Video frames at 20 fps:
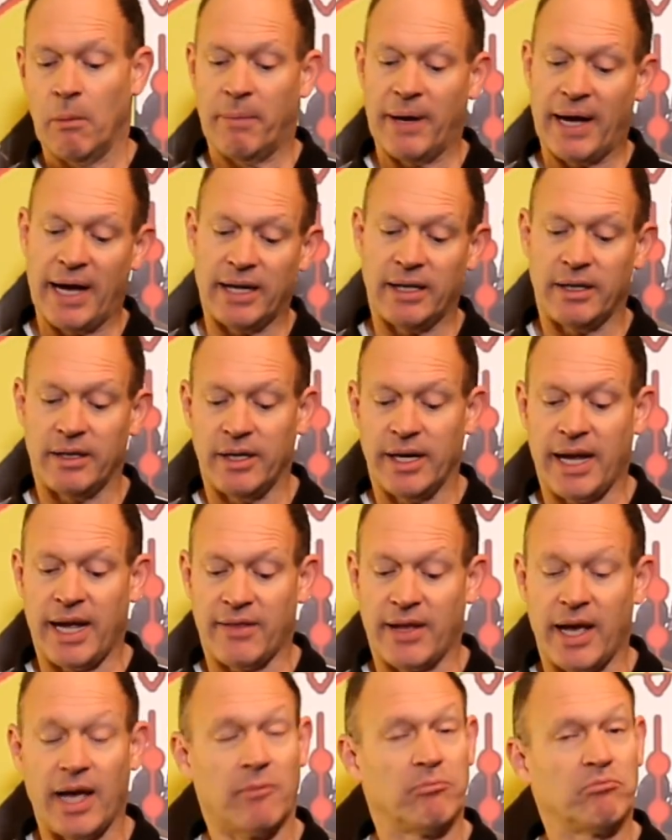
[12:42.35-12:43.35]
But you
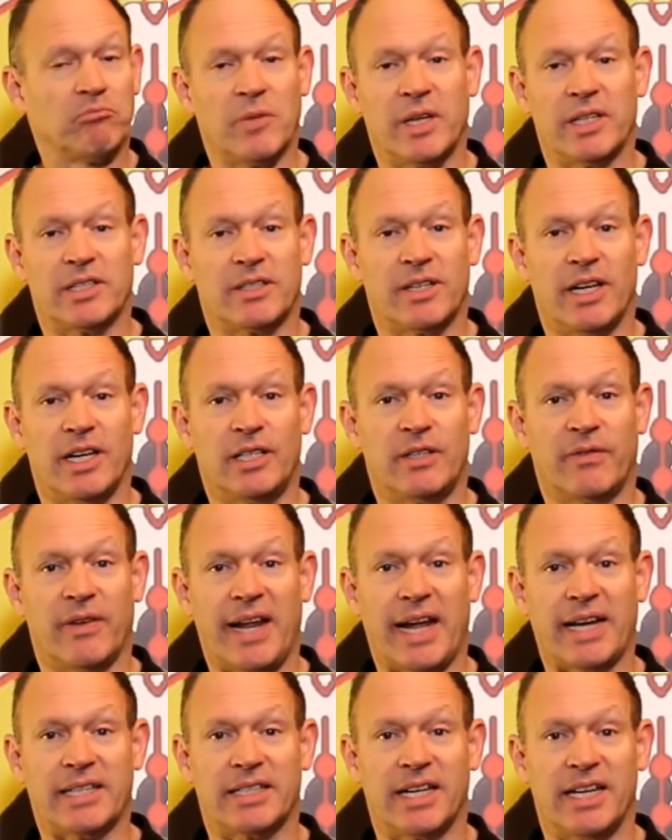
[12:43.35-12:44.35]
get that. It's
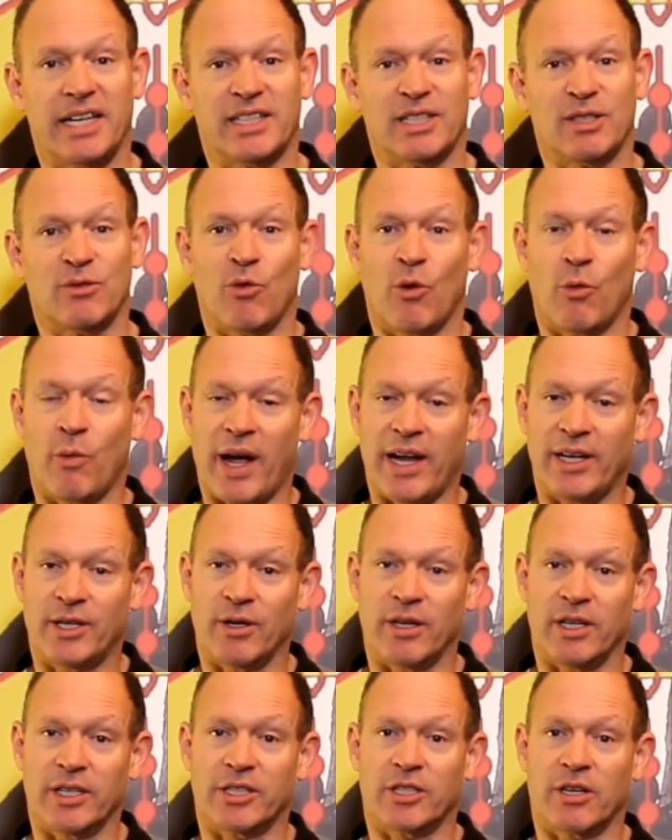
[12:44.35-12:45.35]
for next season. We'll wait
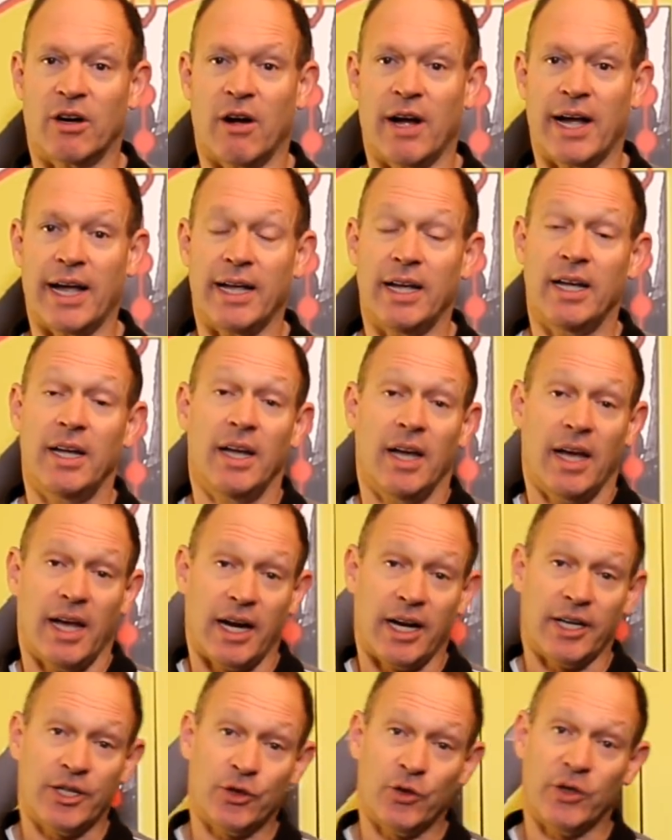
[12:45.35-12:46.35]
until it's dry.
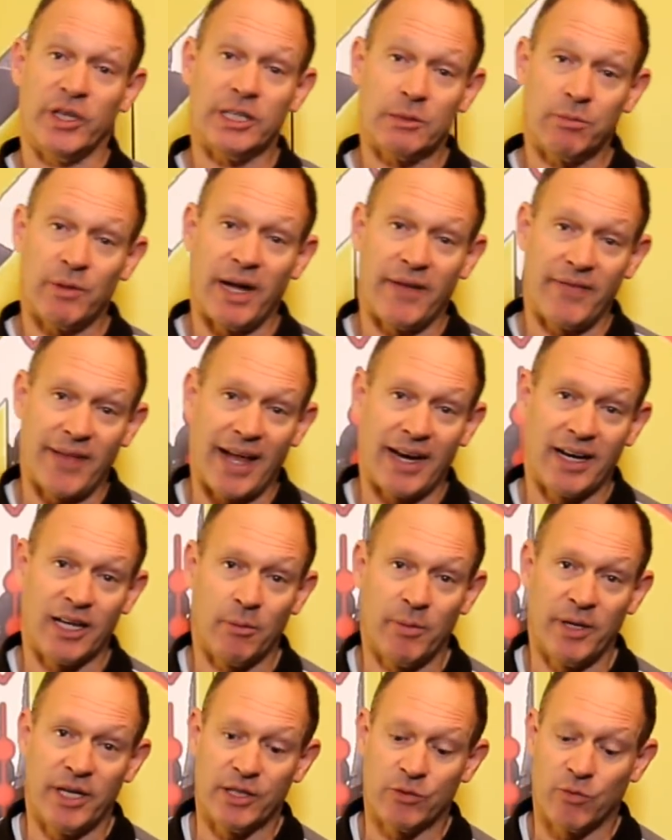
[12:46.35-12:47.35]
And I should explain that a
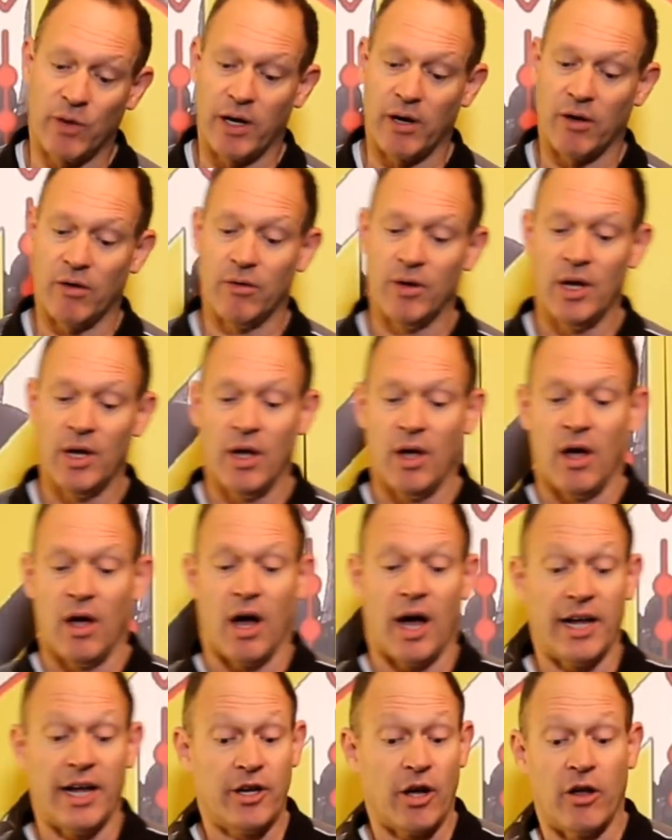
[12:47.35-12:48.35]
little bit as well.
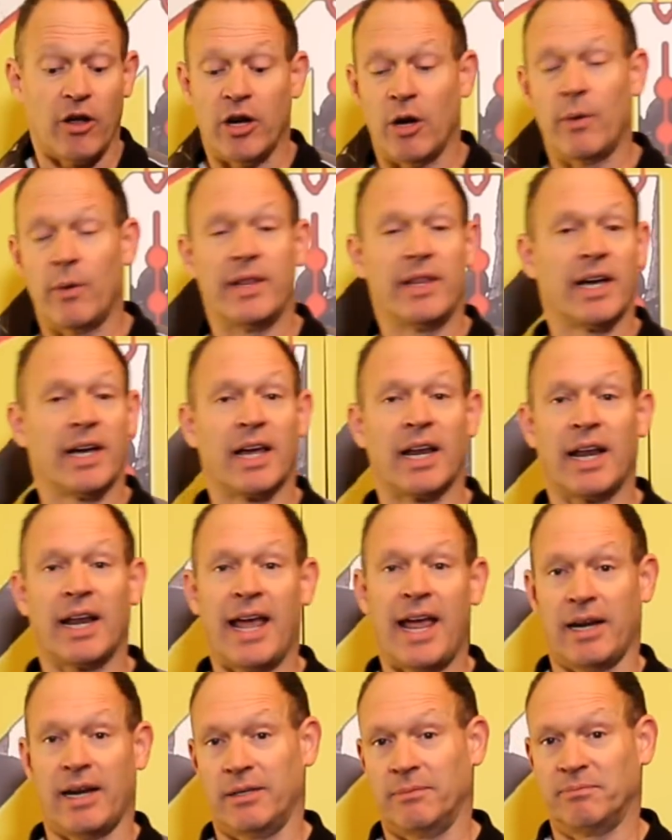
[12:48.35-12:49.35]
I don't know where they're going to
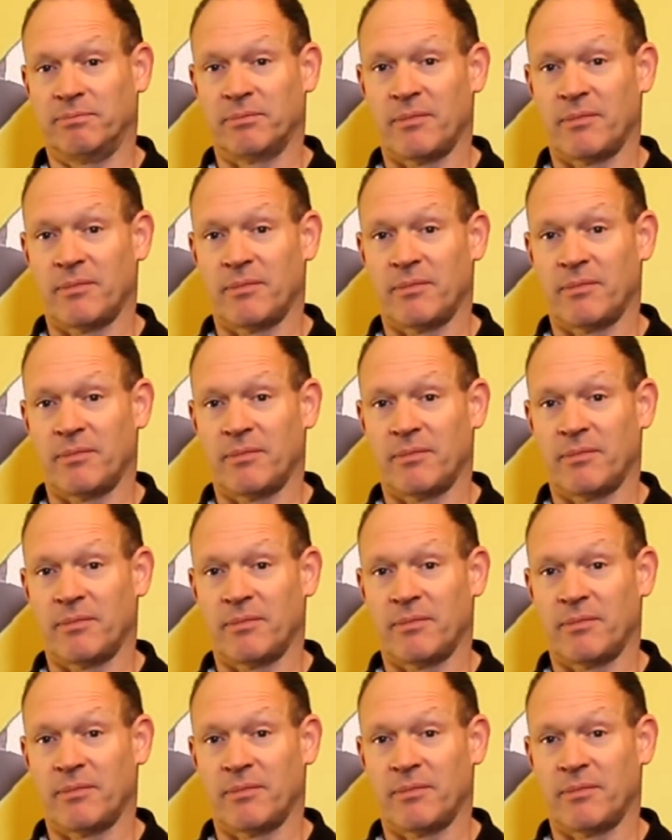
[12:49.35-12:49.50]
land.